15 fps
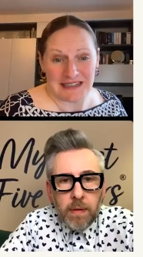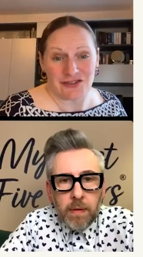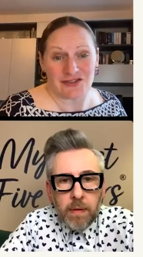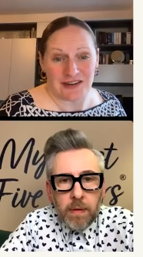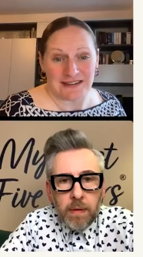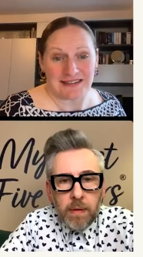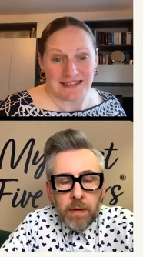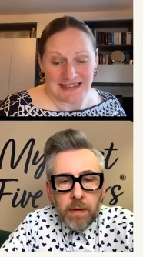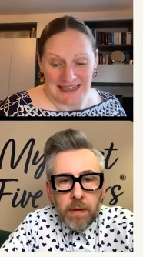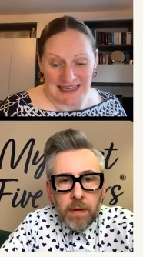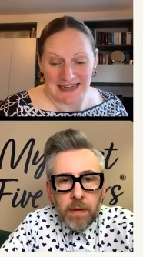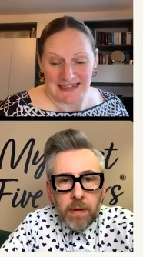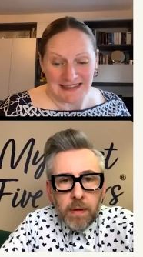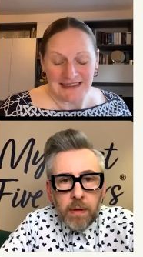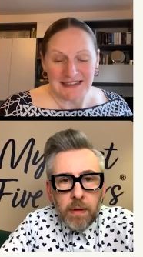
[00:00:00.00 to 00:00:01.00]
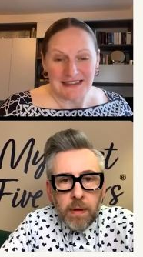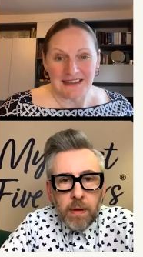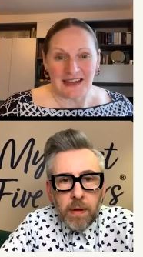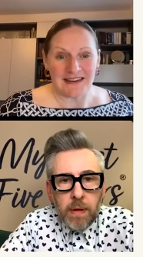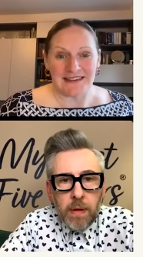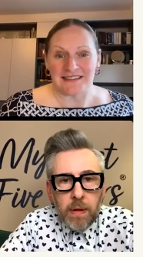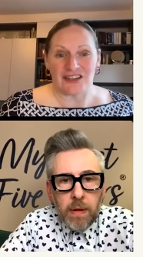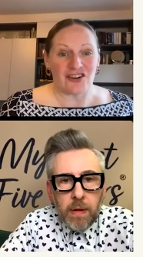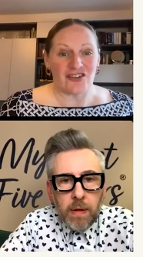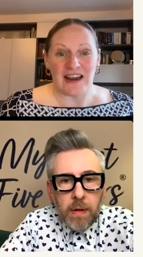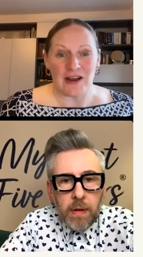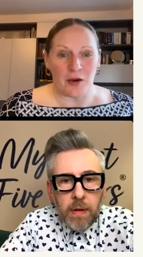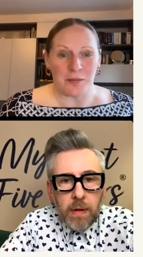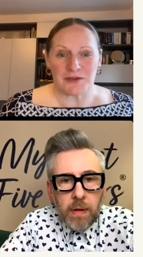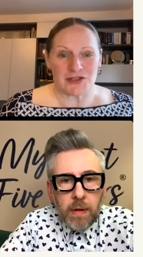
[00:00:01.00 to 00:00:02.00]
Speaker 1: interested in and it's a great
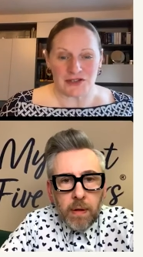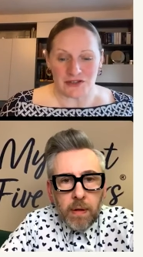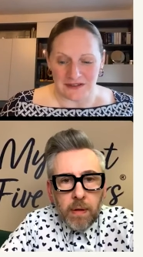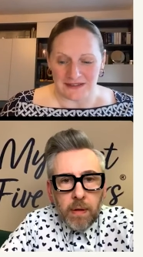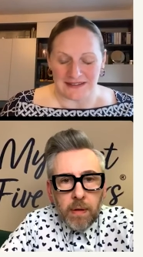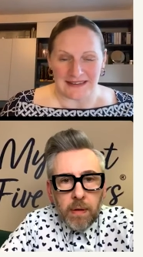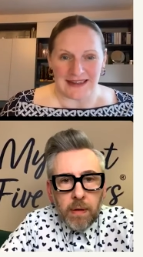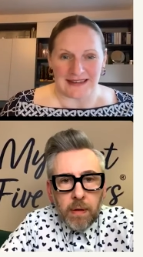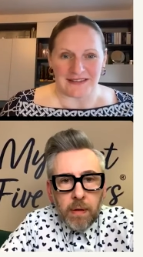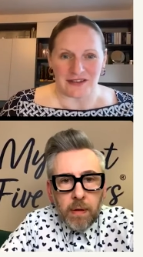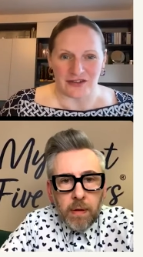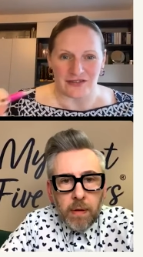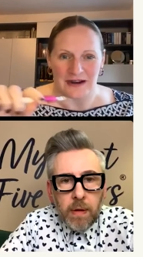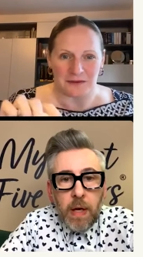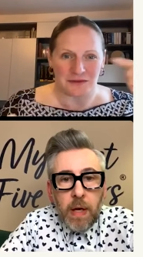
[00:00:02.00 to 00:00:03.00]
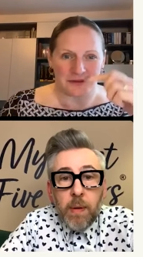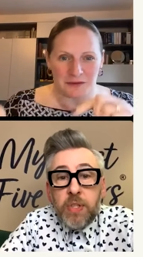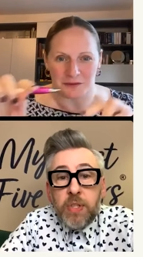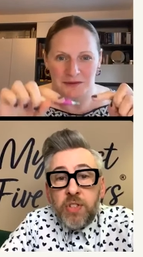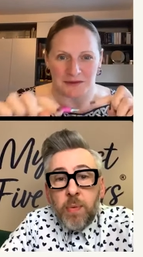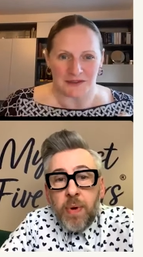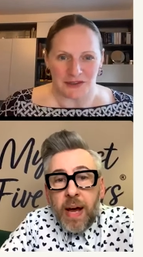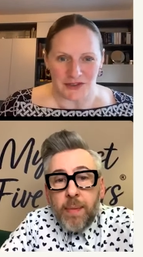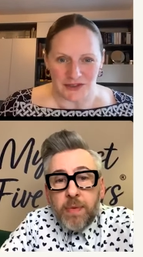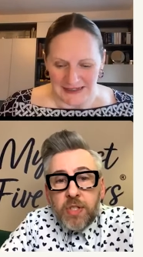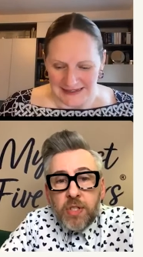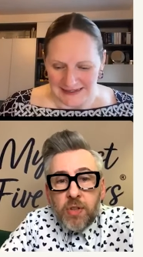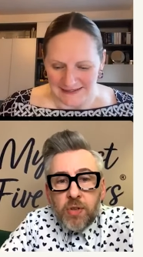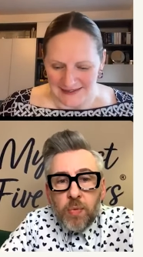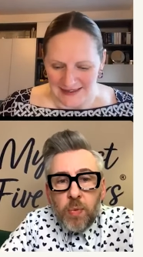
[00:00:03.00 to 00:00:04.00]
opportunity then to ground some learning
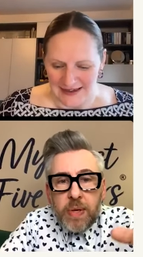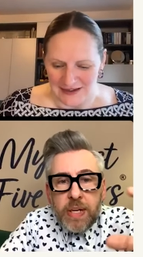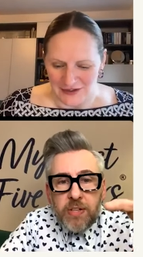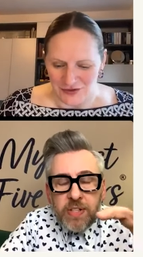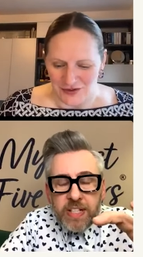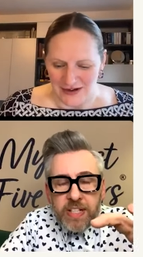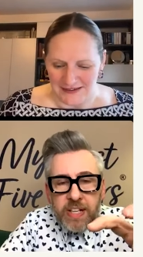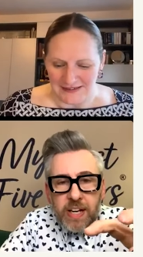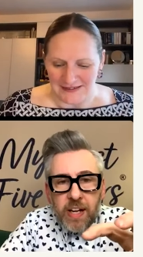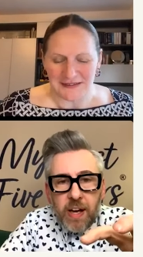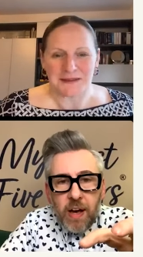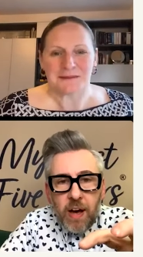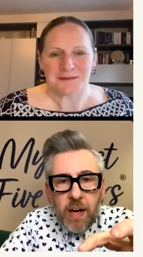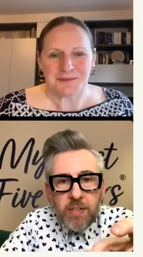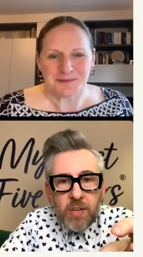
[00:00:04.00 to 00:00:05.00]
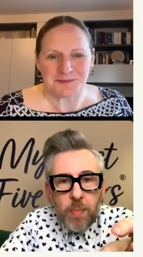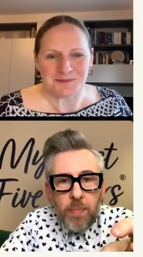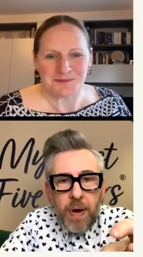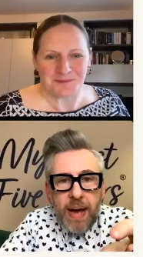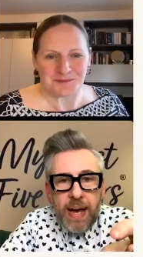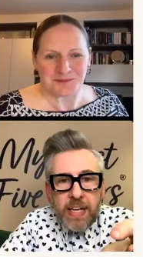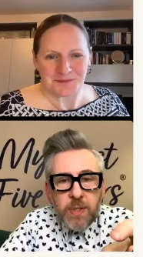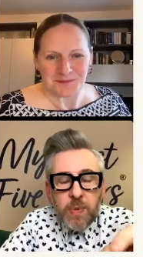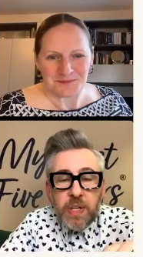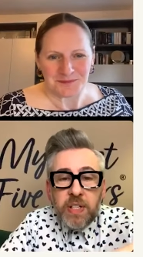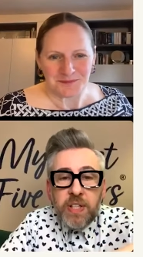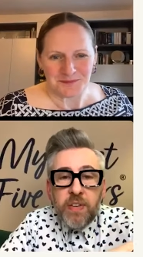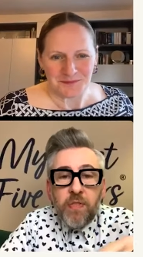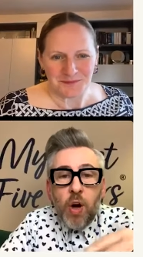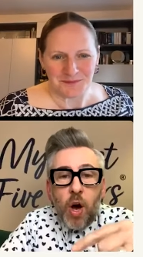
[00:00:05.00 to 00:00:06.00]
children into interested
Speaker 2: in cars or bikes because
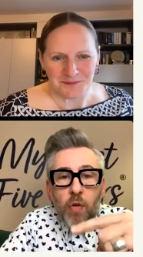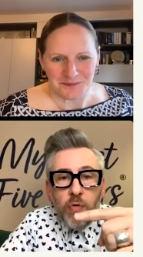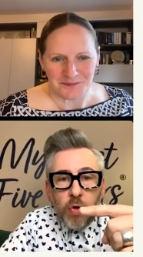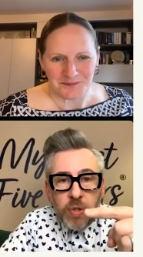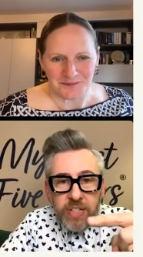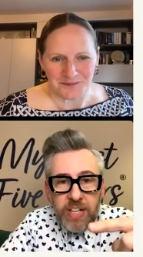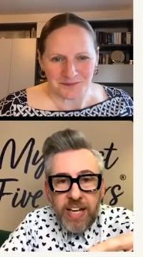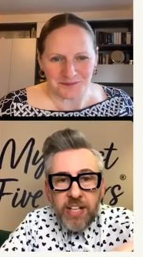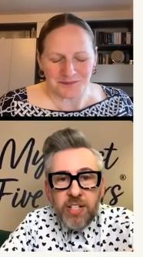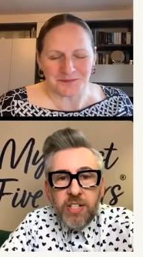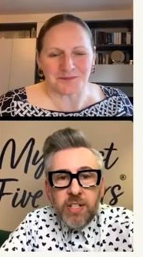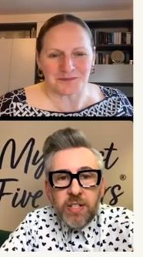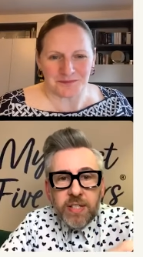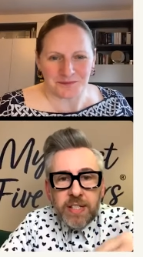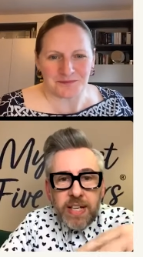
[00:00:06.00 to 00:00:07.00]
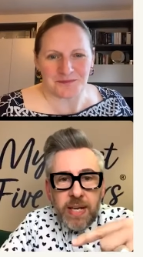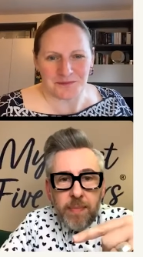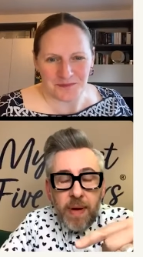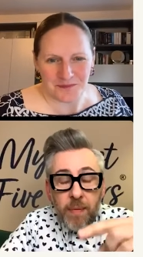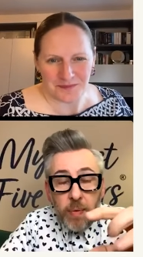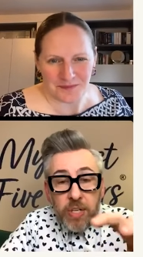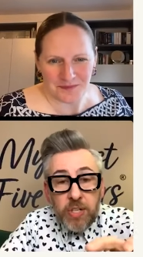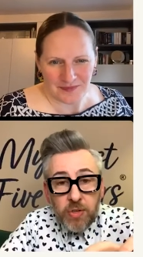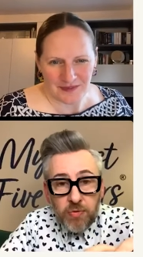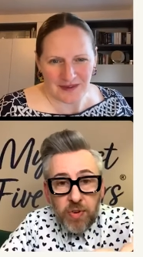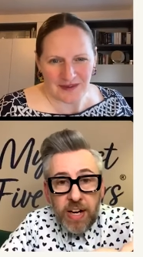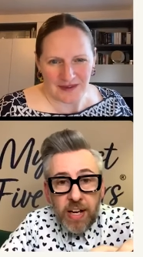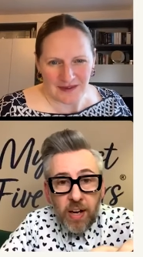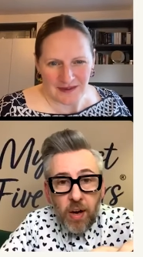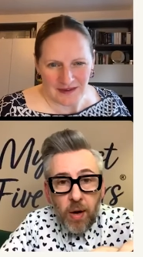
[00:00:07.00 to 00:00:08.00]
they've got a rotational schema which is
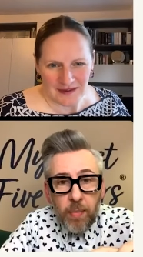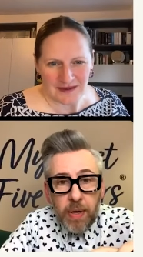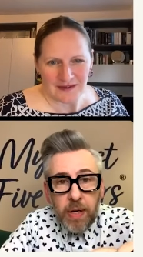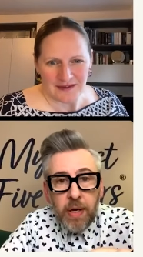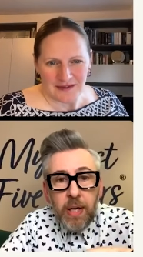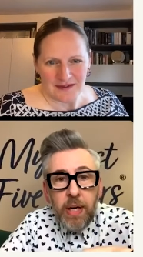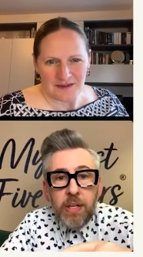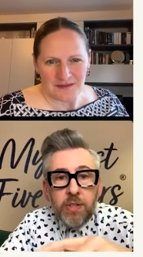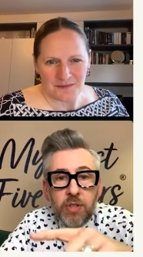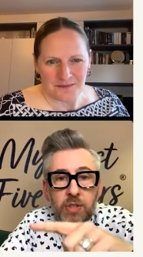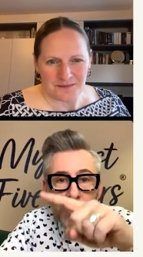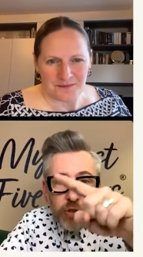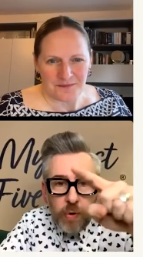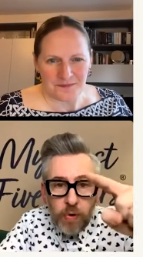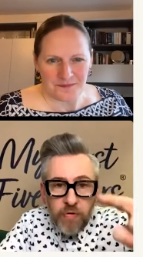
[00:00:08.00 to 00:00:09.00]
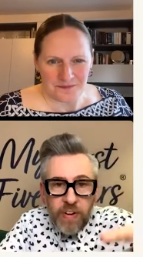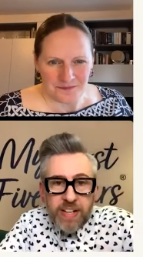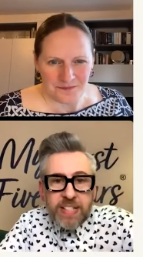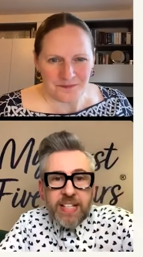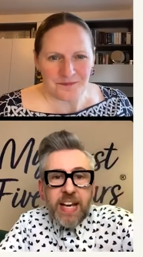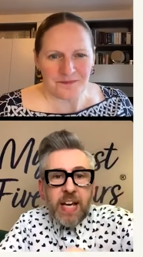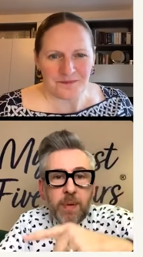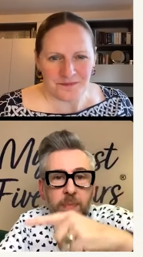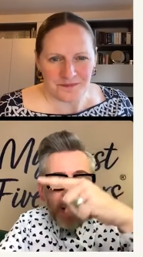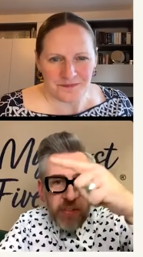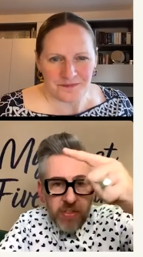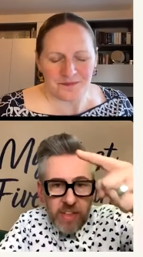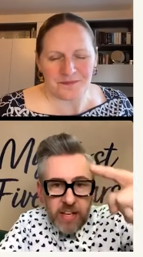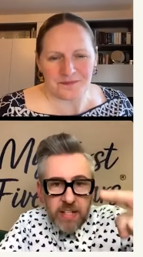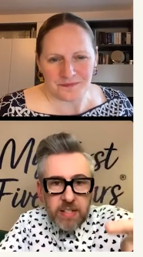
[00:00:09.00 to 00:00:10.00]
really common so children are fascinated by
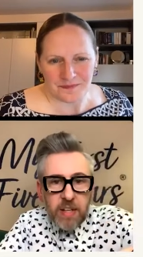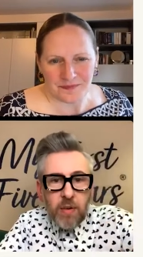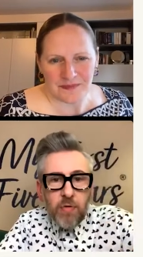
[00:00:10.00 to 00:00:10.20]
things that